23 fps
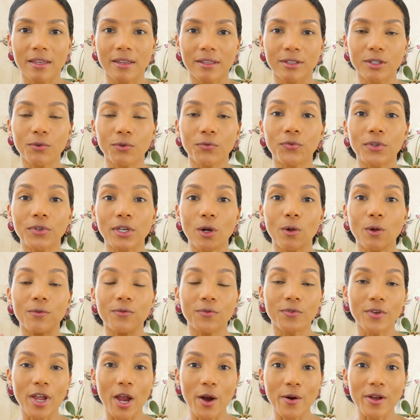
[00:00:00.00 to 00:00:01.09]
to feel
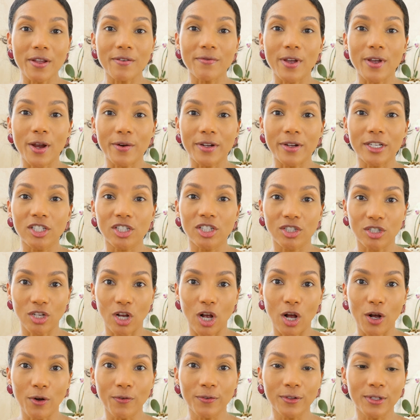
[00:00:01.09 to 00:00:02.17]
very, very
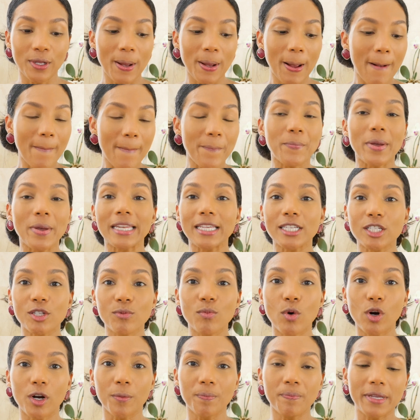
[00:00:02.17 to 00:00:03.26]
soft, but it's
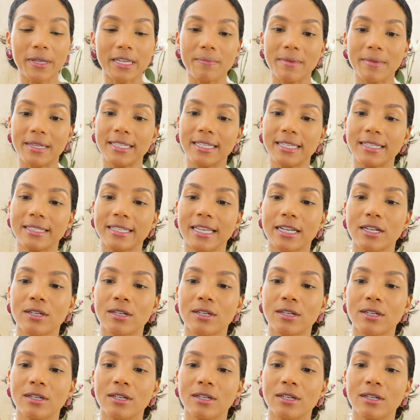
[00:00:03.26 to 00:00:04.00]
more pigment, and The